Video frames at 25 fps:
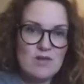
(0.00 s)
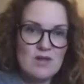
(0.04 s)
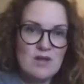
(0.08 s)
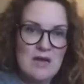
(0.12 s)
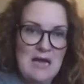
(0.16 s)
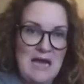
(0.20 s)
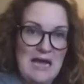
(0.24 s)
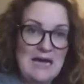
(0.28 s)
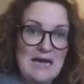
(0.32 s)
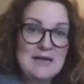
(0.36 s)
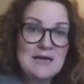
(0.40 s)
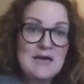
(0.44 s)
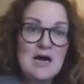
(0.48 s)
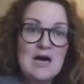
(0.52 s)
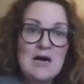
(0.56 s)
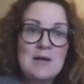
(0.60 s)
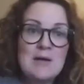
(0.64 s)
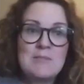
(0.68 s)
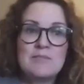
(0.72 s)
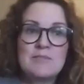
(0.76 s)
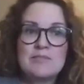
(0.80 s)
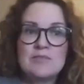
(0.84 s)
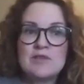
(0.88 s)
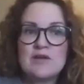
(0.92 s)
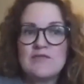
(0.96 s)
And
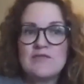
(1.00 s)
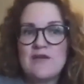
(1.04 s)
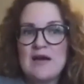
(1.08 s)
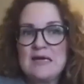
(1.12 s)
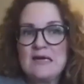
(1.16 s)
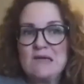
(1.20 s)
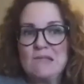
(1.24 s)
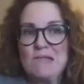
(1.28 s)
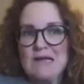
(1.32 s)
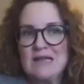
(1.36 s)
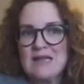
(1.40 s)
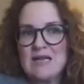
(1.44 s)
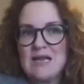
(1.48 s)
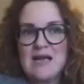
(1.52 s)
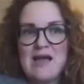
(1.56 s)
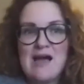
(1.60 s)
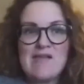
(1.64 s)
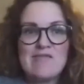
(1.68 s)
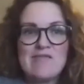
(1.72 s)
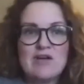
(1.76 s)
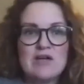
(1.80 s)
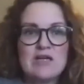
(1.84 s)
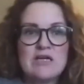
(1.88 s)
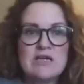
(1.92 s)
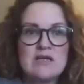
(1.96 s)
the final way that I
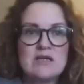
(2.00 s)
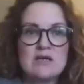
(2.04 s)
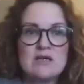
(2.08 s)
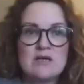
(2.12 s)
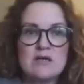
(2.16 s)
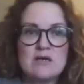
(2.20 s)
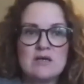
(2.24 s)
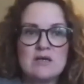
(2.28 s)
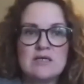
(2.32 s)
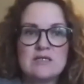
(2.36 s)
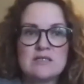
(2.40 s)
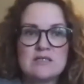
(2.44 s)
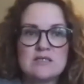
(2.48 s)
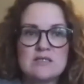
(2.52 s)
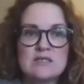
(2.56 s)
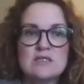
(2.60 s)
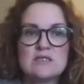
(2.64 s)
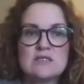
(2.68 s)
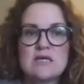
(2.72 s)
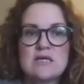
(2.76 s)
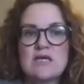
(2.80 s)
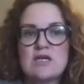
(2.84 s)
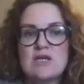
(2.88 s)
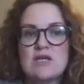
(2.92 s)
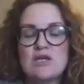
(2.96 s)
have on here is
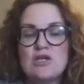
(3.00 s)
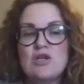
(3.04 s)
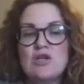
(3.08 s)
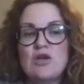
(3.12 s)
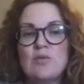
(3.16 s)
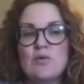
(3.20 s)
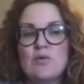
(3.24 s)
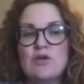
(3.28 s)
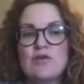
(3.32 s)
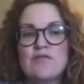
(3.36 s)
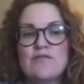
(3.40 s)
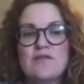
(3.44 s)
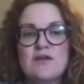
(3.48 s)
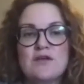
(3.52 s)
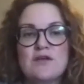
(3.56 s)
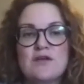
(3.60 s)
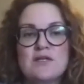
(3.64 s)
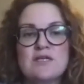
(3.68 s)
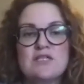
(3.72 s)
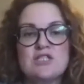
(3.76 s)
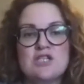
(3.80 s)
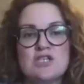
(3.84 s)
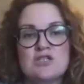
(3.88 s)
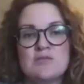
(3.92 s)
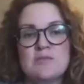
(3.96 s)
like, when you're
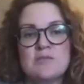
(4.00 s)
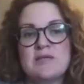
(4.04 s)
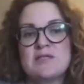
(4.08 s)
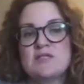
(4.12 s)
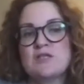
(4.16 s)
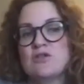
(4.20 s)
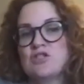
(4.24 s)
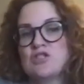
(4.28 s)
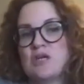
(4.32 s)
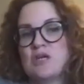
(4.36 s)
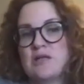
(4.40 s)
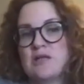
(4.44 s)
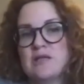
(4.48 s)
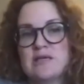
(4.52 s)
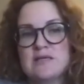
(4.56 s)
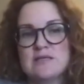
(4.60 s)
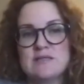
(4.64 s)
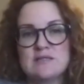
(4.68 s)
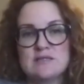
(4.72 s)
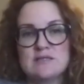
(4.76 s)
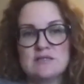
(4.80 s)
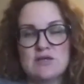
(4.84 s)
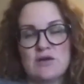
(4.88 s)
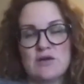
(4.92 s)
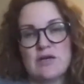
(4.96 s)
feeling judgmental, jealous,
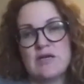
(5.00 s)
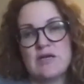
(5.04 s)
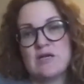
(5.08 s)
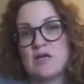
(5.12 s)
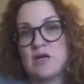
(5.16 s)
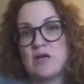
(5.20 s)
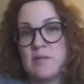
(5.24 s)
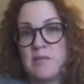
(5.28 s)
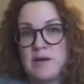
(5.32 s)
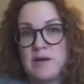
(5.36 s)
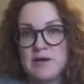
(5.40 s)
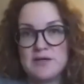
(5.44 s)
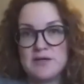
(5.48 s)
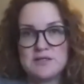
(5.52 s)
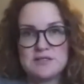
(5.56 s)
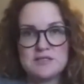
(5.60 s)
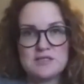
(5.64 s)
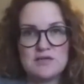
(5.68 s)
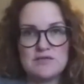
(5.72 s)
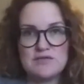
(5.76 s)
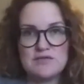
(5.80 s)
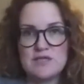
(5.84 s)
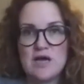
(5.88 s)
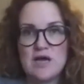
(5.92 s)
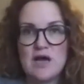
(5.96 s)
starting to compare
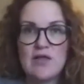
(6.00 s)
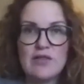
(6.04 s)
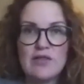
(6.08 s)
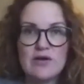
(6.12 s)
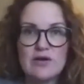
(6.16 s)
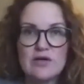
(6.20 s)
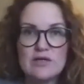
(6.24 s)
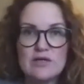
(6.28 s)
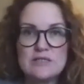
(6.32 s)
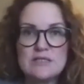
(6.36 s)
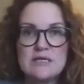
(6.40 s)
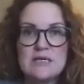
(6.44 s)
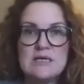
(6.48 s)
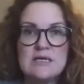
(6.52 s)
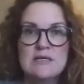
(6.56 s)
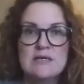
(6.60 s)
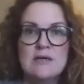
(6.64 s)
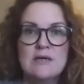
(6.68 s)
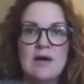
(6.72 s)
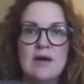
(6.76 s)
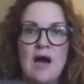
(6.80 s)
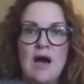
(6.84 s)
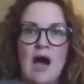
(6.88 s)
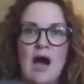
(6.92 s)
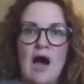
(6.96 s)
yourself to others.
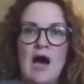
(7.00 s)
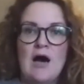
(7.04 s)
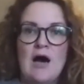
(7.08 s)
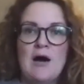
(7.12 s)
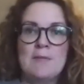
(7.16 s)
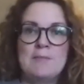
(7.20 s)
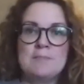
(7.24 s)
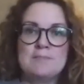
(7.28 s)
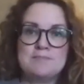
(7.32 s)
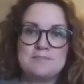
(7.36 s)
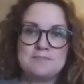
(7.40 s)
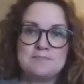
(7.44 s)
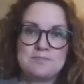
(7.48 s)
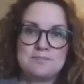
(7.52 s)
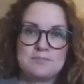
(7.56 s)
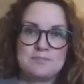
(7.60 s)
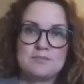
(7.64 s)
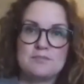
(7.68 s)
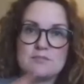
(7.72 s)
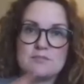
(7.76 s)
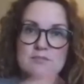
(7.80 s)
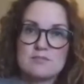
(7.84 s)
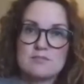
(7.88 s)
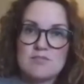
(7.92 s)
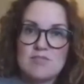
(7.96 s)
I
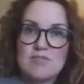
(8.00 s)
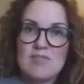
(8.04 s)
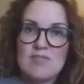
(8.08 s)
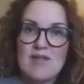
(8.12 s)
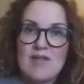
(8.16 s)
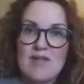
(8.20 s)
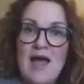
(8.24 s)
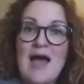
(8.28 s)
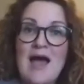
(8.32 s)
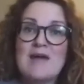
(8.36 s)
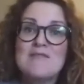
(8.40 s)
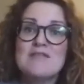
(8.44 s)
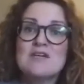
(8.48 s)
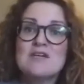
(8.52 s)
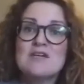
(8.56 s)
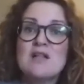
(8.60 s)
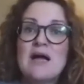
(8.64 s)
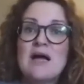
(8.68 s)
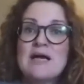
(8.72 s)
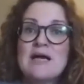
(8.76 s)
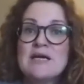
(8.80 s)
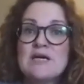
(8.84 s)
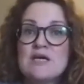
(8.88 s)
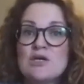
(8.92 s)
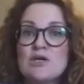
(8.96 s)
have a
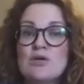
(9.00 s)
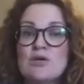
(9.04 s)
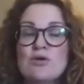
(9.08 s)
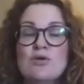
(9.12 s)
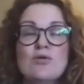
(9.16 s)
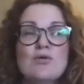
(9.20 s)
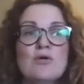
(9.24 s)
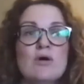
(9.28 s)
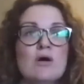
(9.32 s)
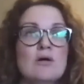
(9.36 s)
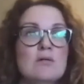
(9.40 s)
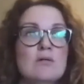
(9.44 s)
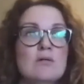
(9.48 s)
client who